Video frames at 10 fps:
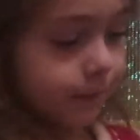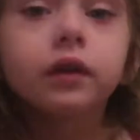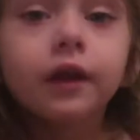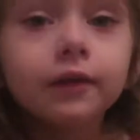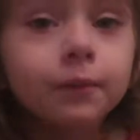
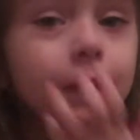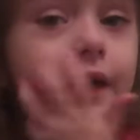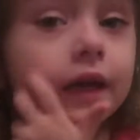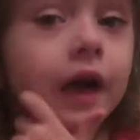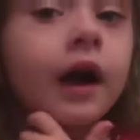Let's
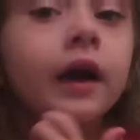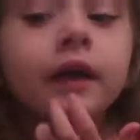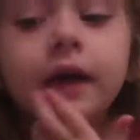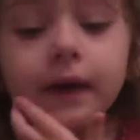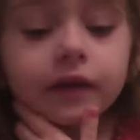make,
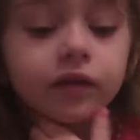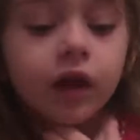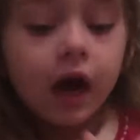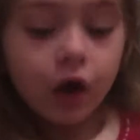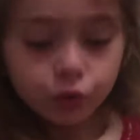guys,
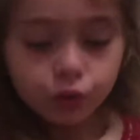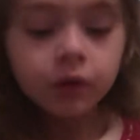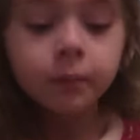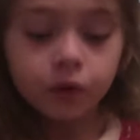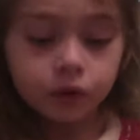ice
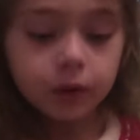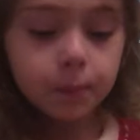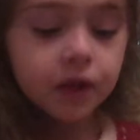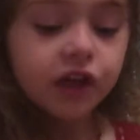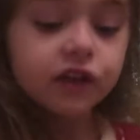cream on the
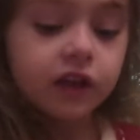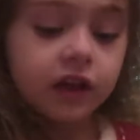plate.